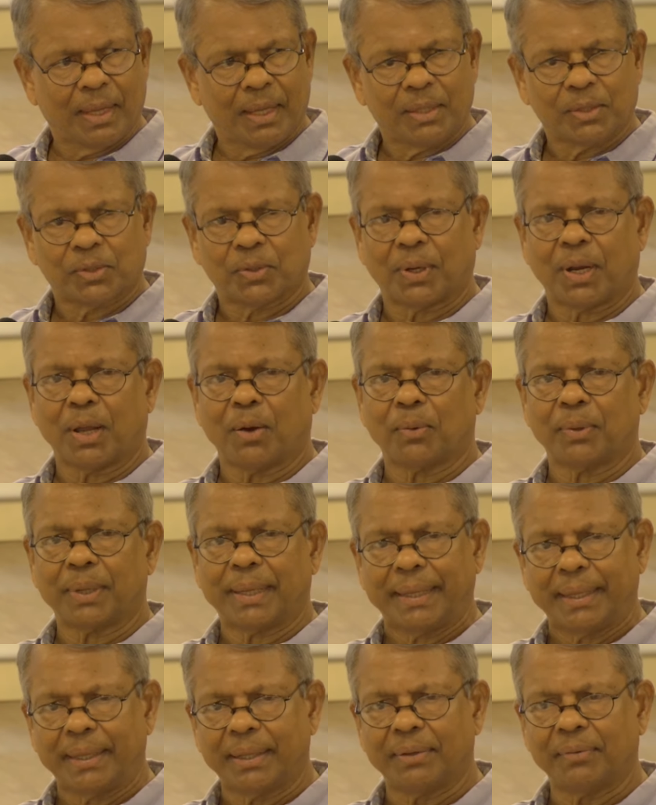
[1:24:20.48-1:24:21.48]
So now
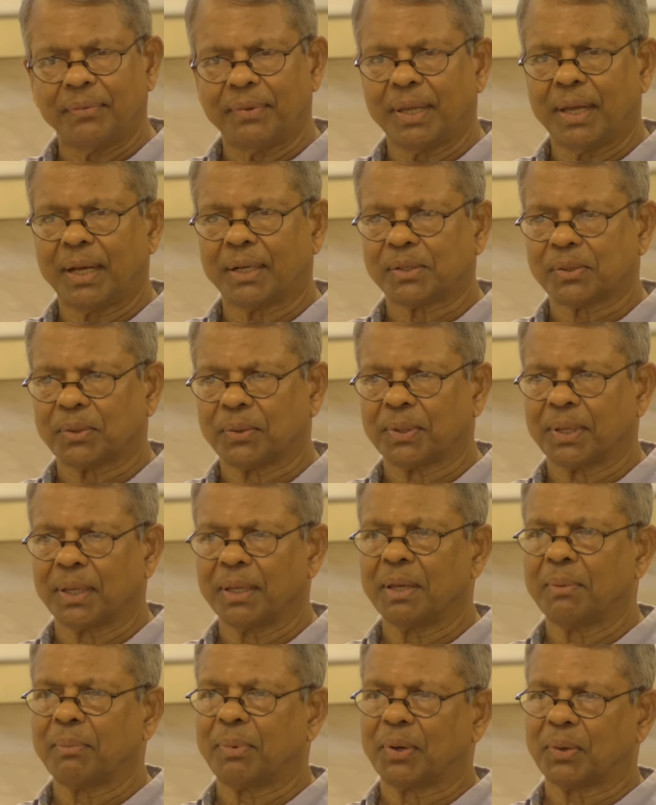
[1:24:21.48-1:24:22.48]
here we are talking
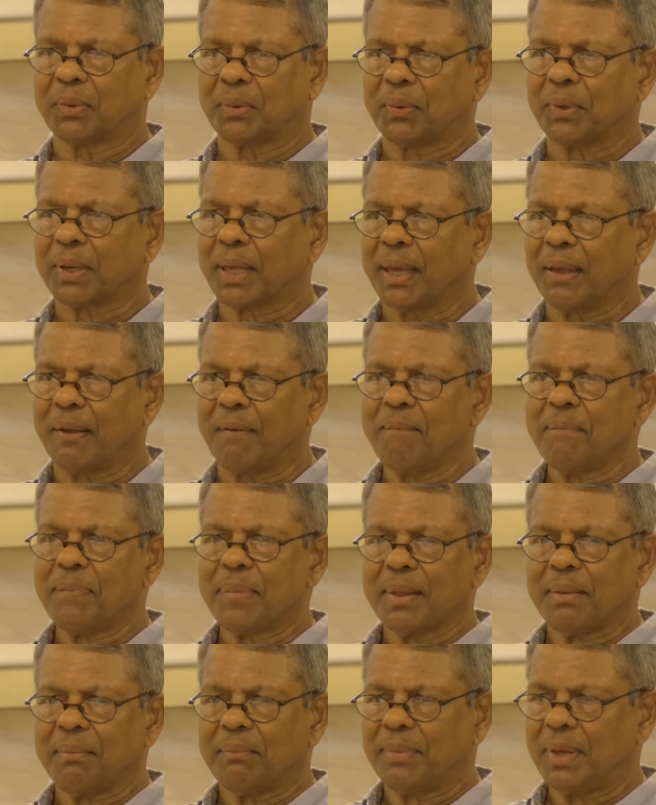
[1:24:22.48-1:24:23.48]
about, okay,
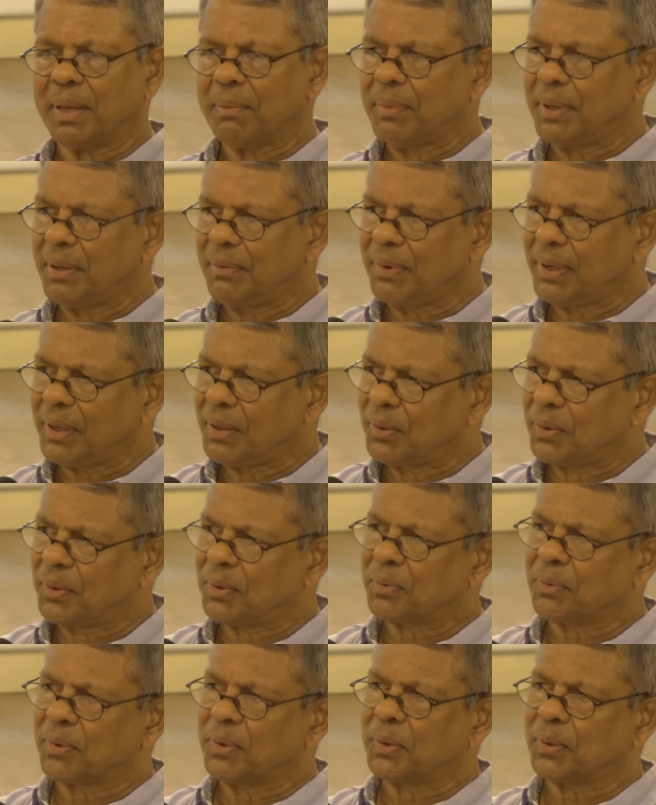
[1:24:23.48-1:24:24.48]
maybe we don't
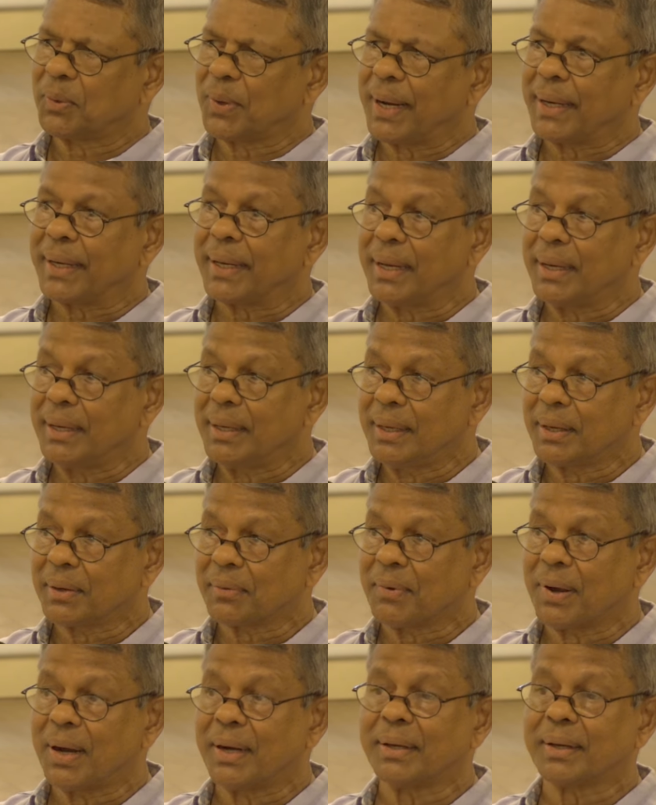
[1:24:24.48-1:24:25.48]
want to attain
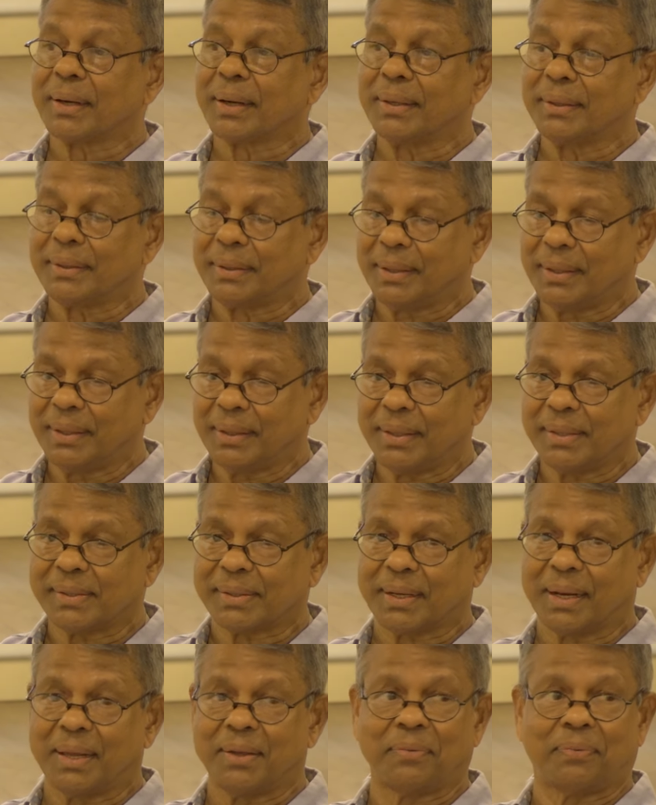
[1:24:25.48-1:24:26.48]
nirvana right in this
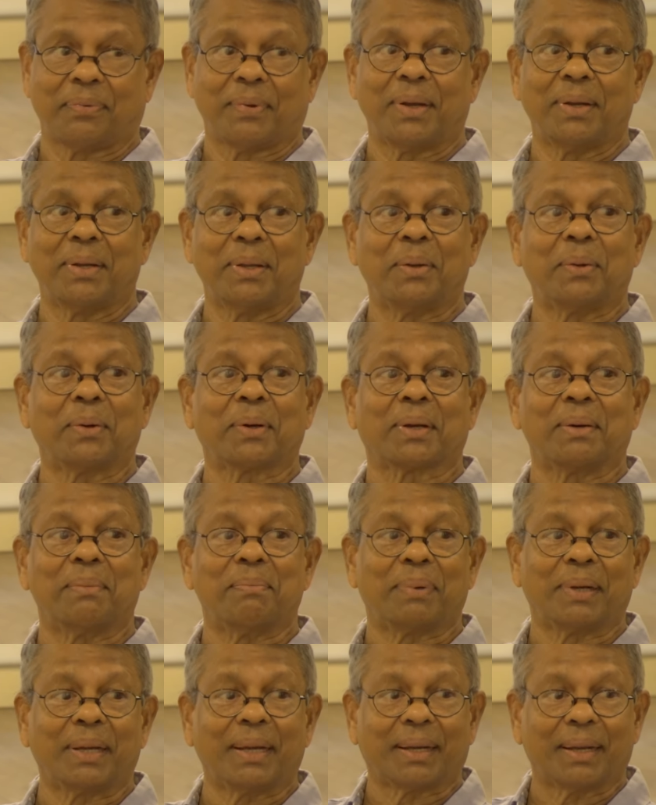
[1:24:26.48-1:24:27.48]
life and,
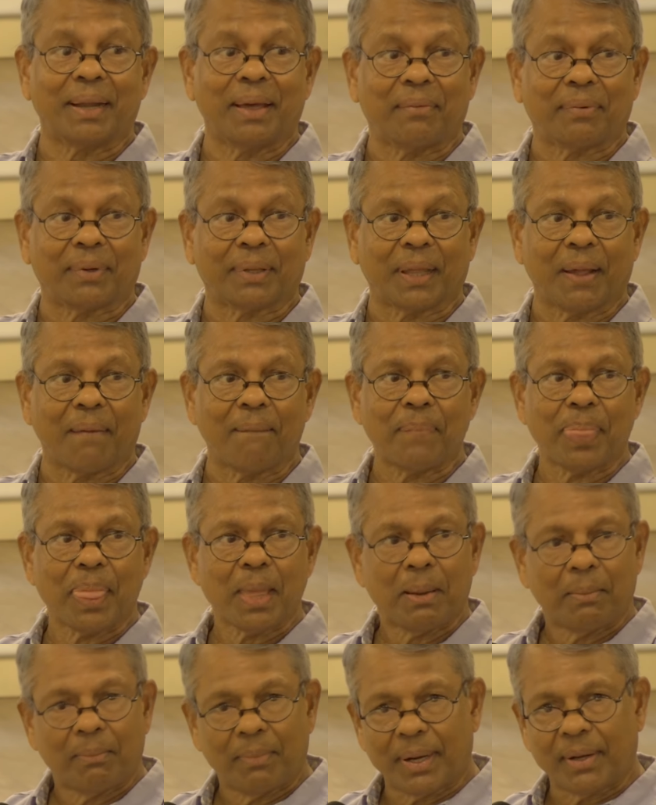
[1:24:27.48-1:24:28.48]
complete everything.
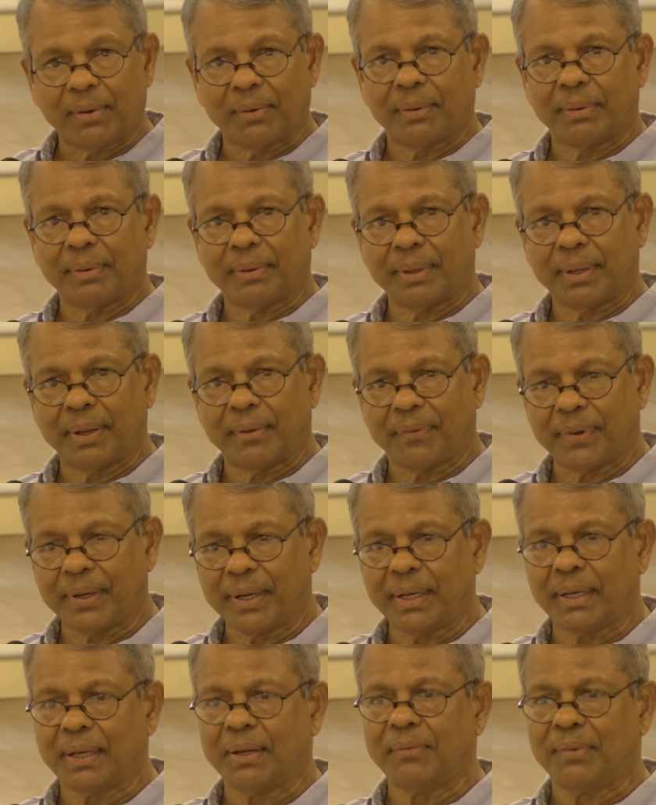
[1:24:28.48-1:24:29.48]
But
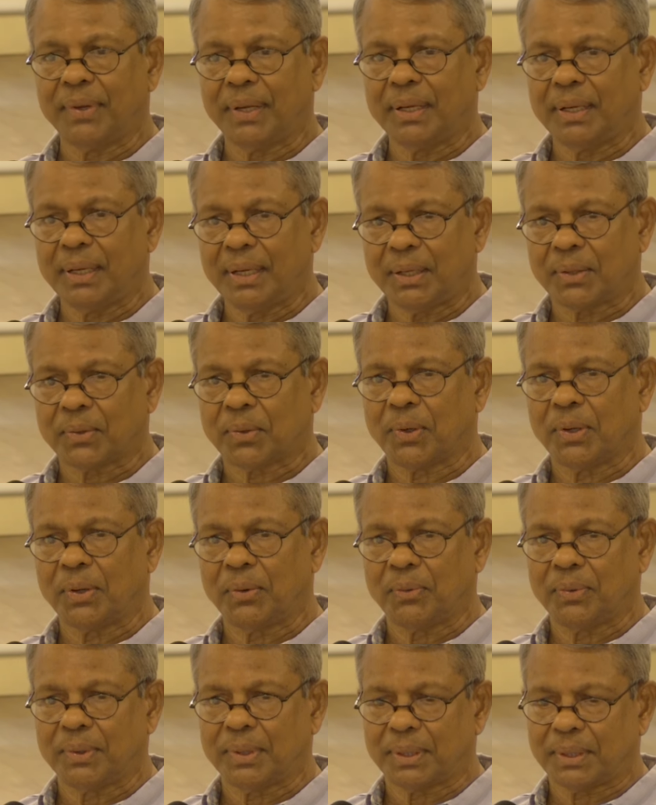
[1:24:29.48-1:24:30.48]
definitely we need to
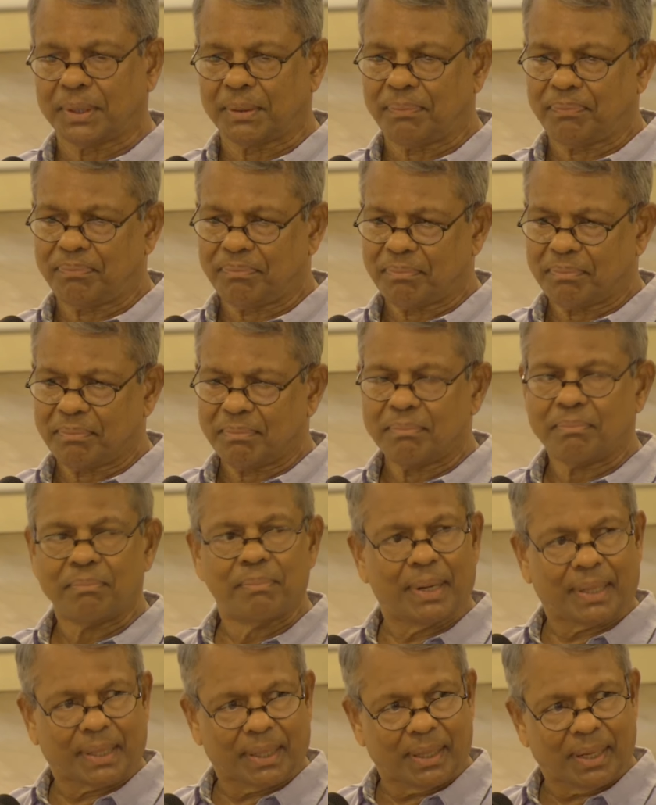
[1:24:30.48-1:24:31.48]
live a
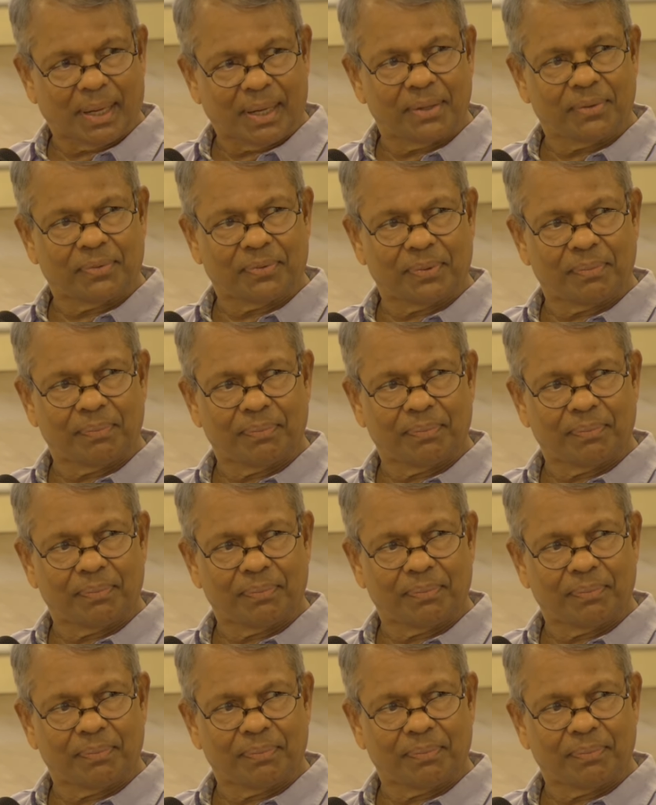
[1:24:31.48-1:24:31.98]
better life.